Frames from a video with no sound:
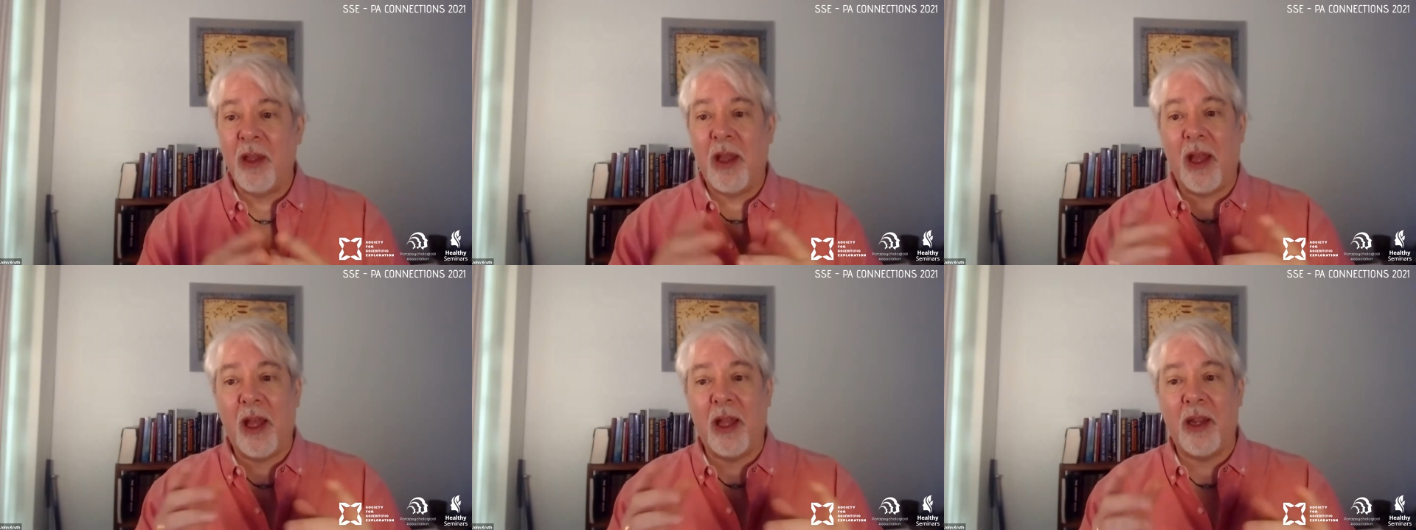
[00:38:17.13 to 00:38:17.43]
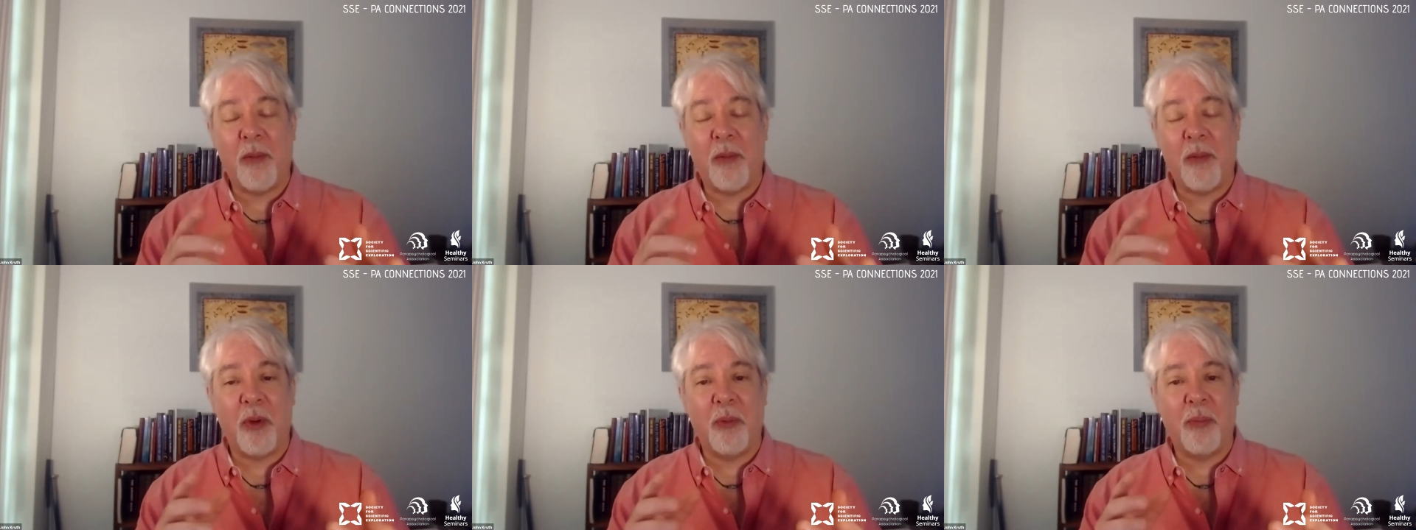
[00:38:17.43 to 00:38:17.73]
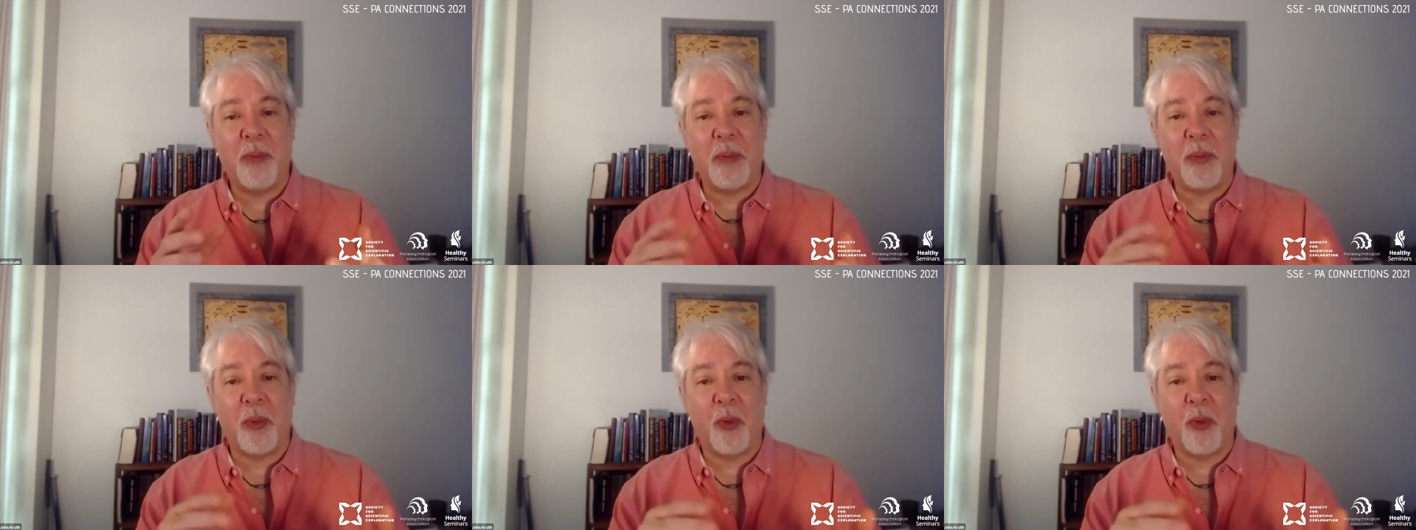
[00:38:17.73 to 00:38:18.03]
a number of
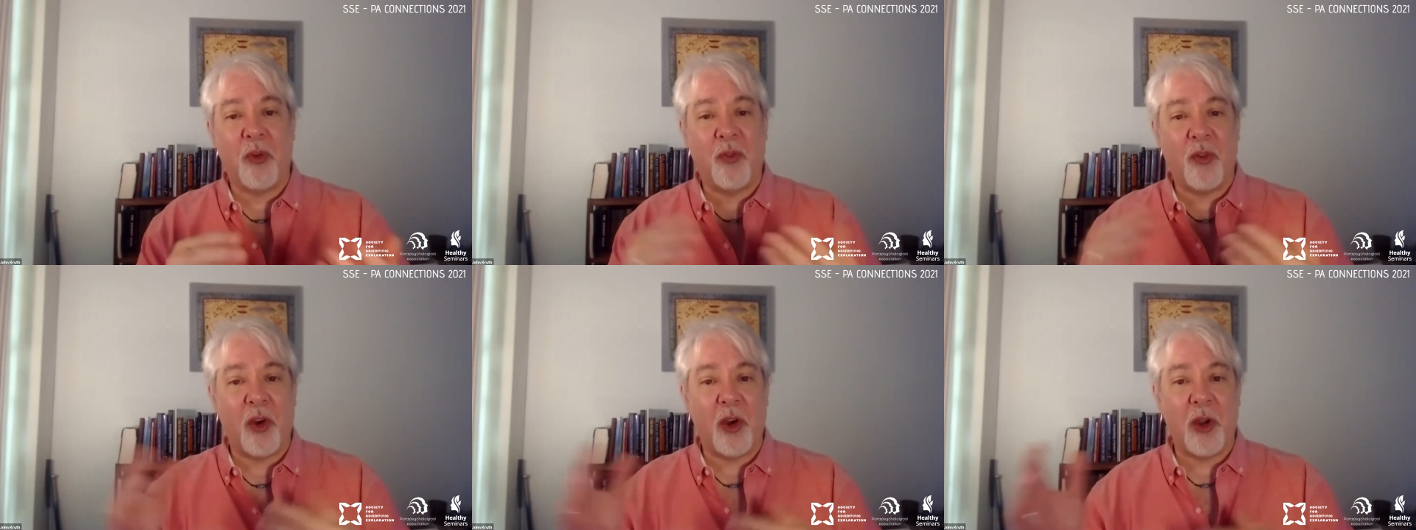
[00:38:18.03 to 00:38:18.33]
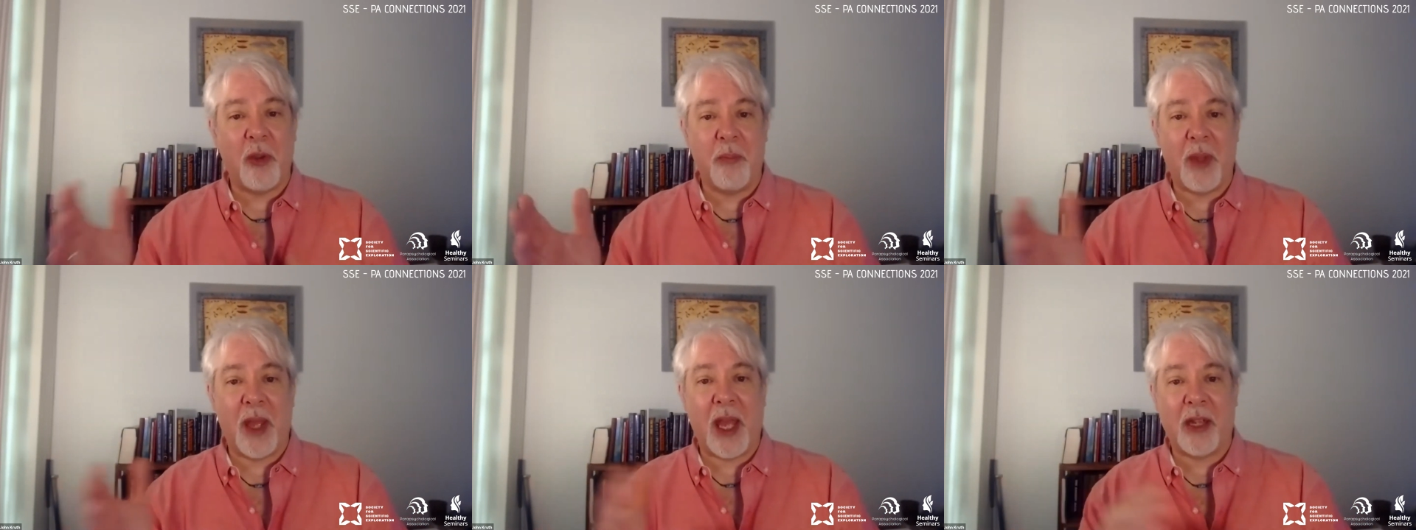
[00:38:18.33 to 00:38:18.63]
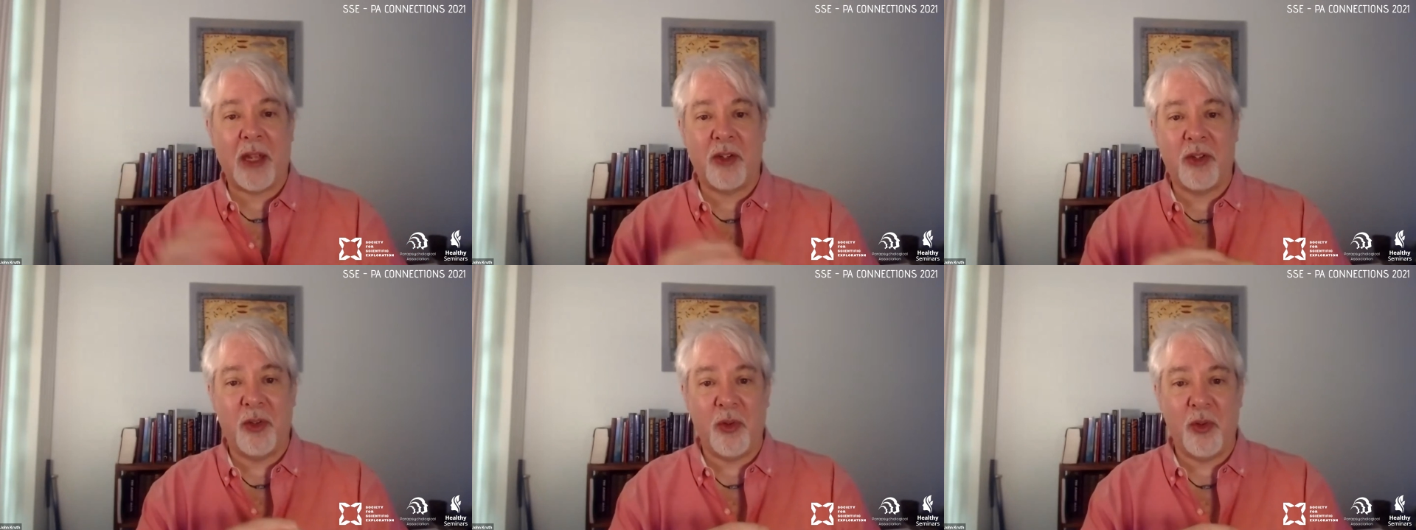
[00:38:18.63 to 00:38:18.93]
people referring
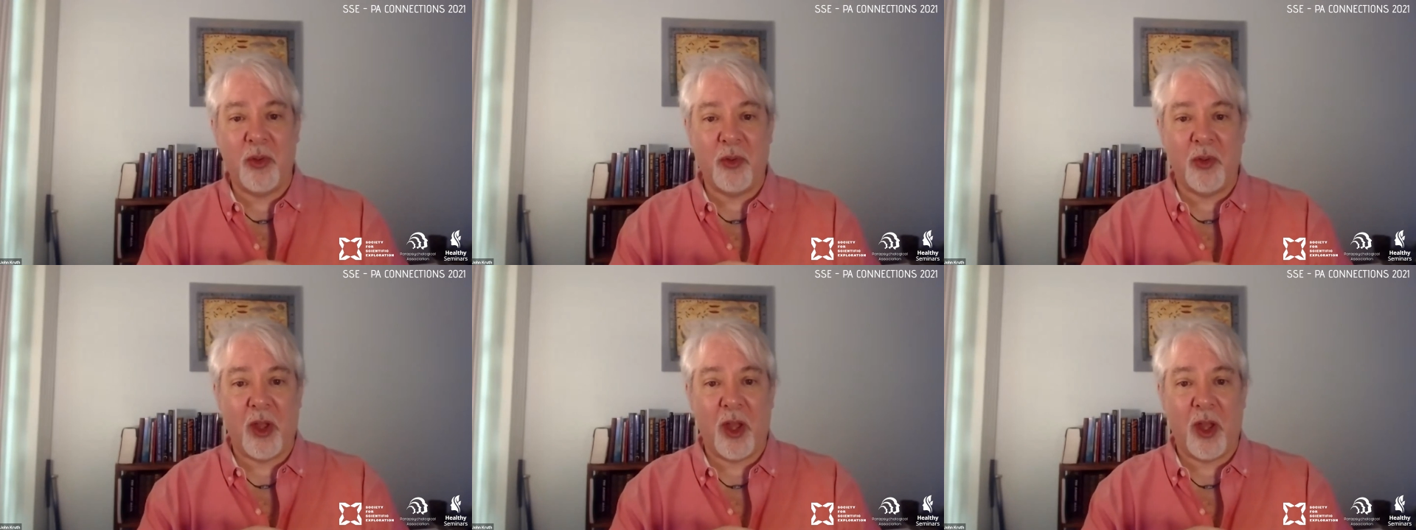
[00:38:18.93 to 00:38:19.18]
back to